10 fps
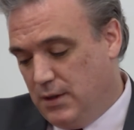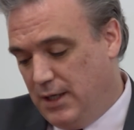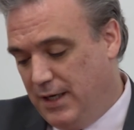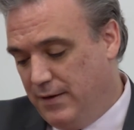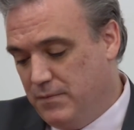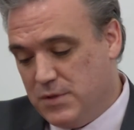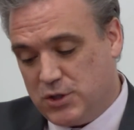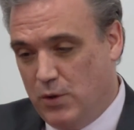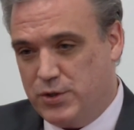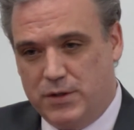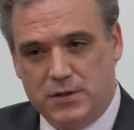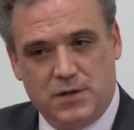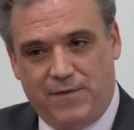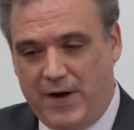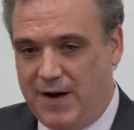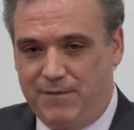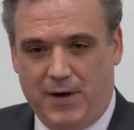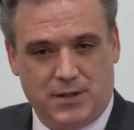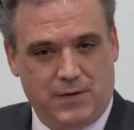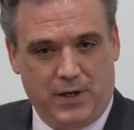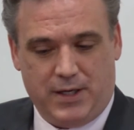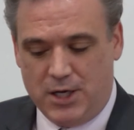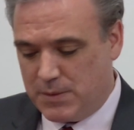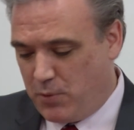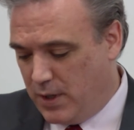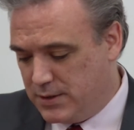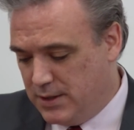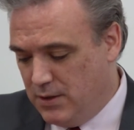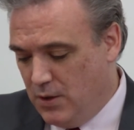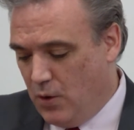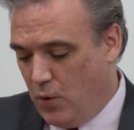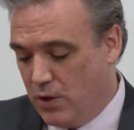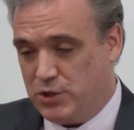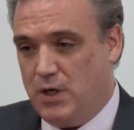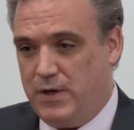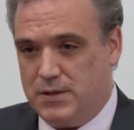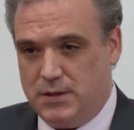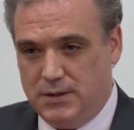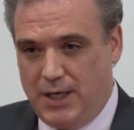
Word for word: Uh, soldiers, firefighters are very kinship oriented, or service.